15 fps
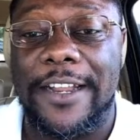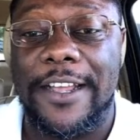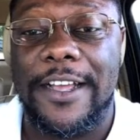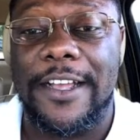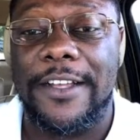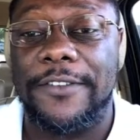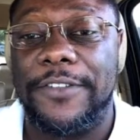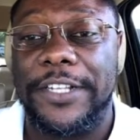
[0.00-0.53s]

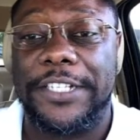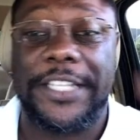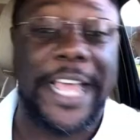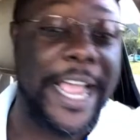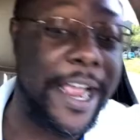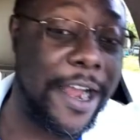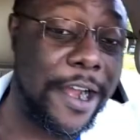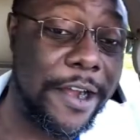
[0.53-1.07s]
love is
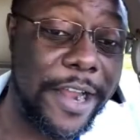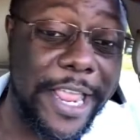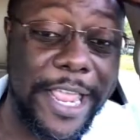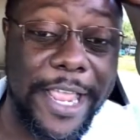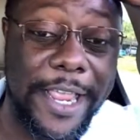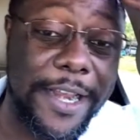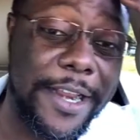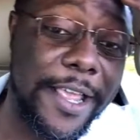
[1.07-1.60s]
there
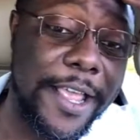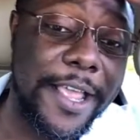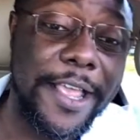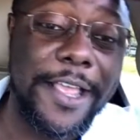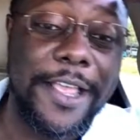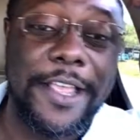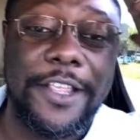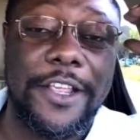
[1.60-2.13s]
and,
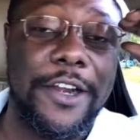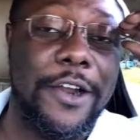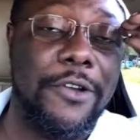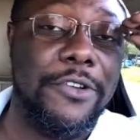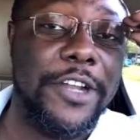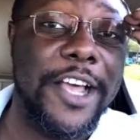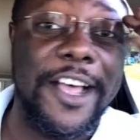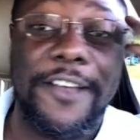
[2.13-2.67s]

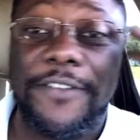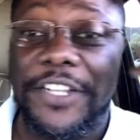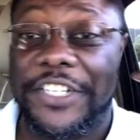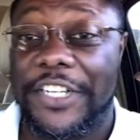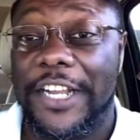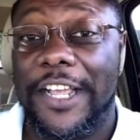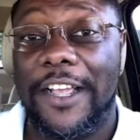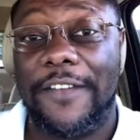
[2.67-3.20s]
love
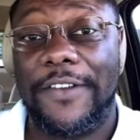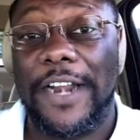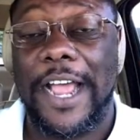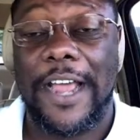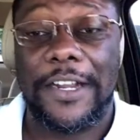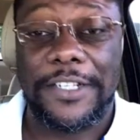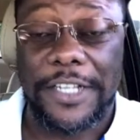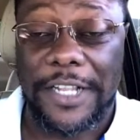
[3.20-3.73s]
is love and
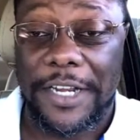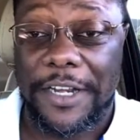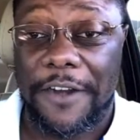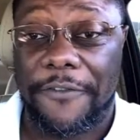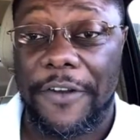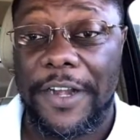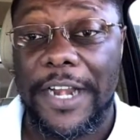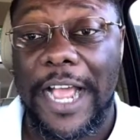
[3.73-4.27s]
all this other
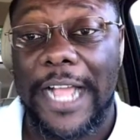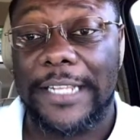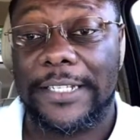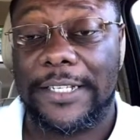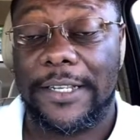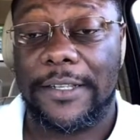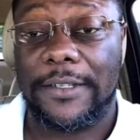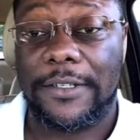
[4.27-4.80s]
different
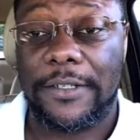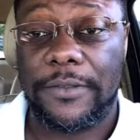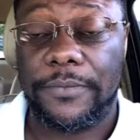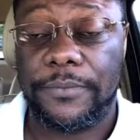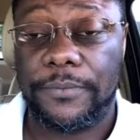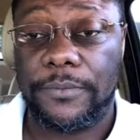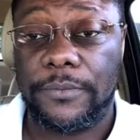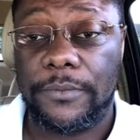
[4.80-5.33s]
nonsense.
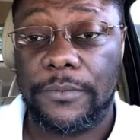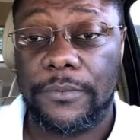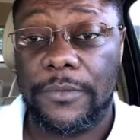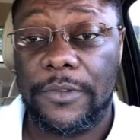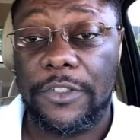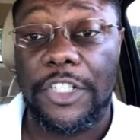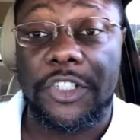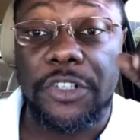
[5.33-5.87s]

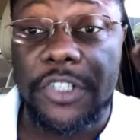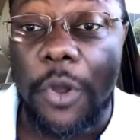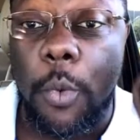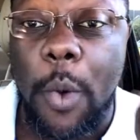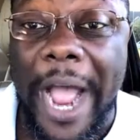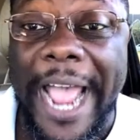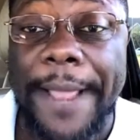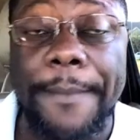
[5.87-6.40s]
This is a
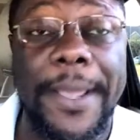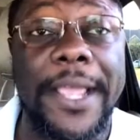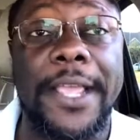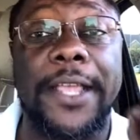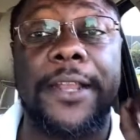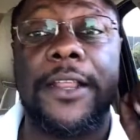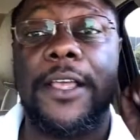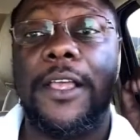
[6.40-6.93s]
white
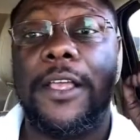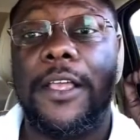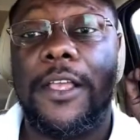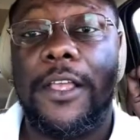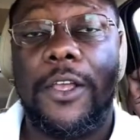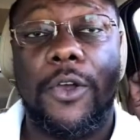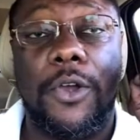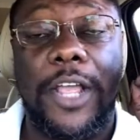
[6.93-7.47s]
man.
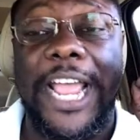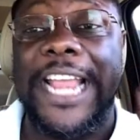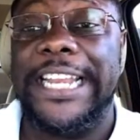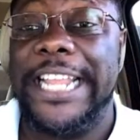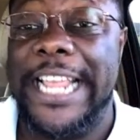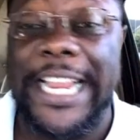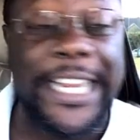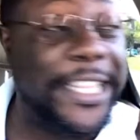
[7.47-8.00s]
And
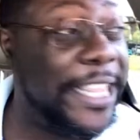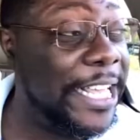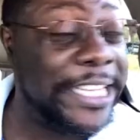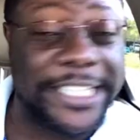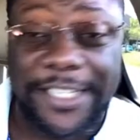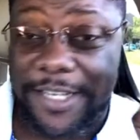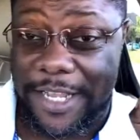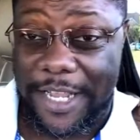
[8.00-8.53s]
then
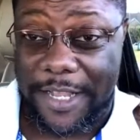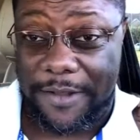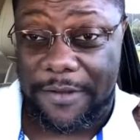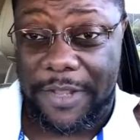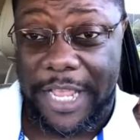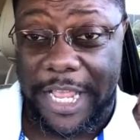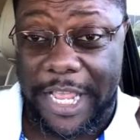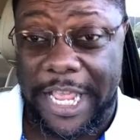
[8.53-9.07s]
this
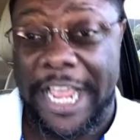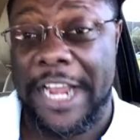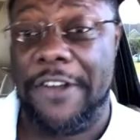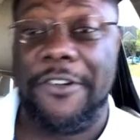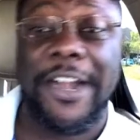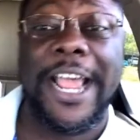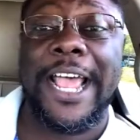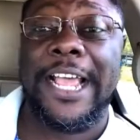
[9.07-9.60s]

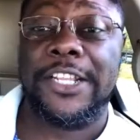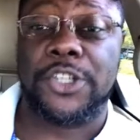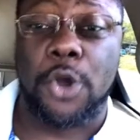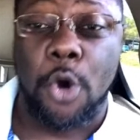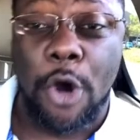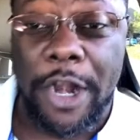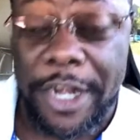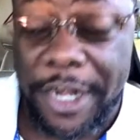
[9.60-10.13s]
ignorant ass
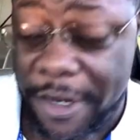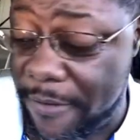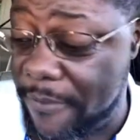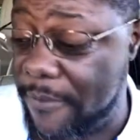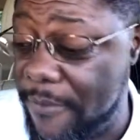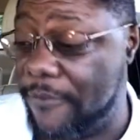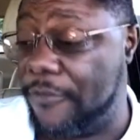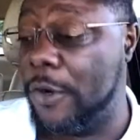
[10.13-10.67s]
Courtney
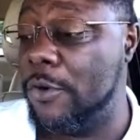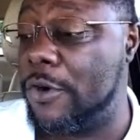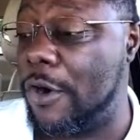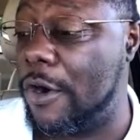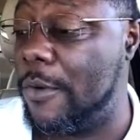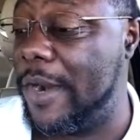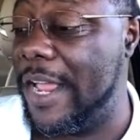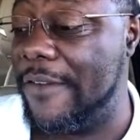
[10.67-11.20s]

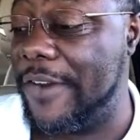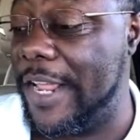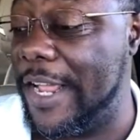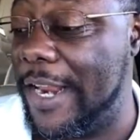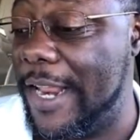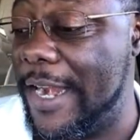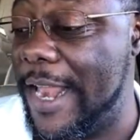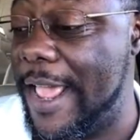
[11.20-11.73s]
Fluker, or whatever the
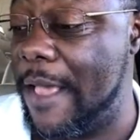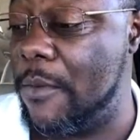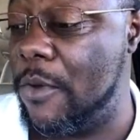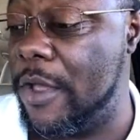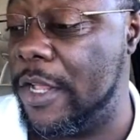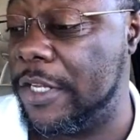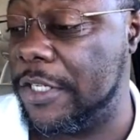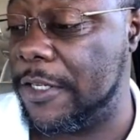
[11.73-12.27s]
hell her name
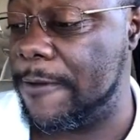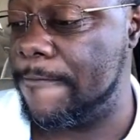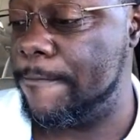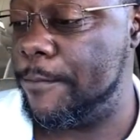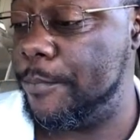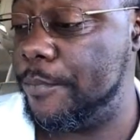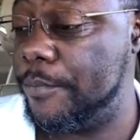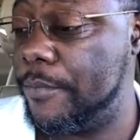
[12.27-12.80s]
was.
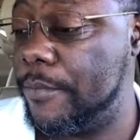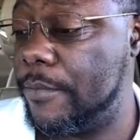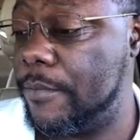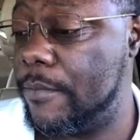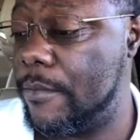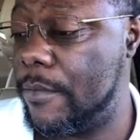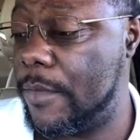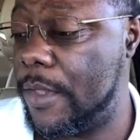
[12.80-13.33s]

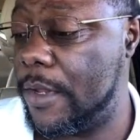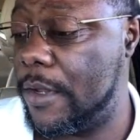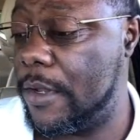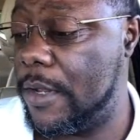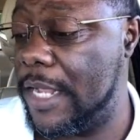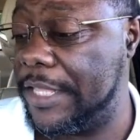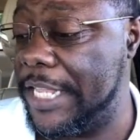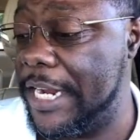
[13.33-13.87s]

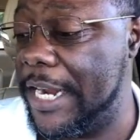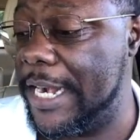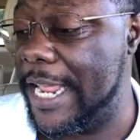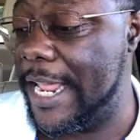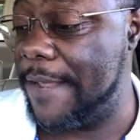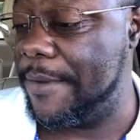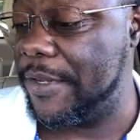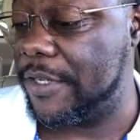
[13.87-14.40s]
I think her
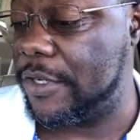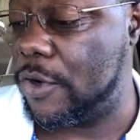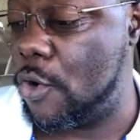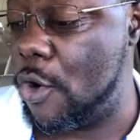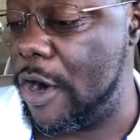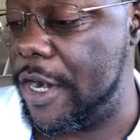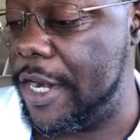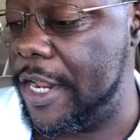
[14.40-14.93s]
name is
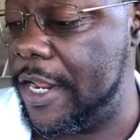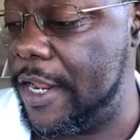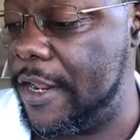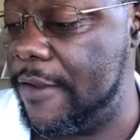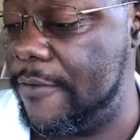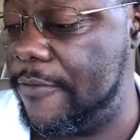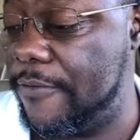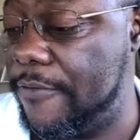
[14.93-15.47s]

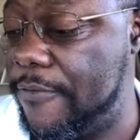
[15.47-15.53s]
Courtney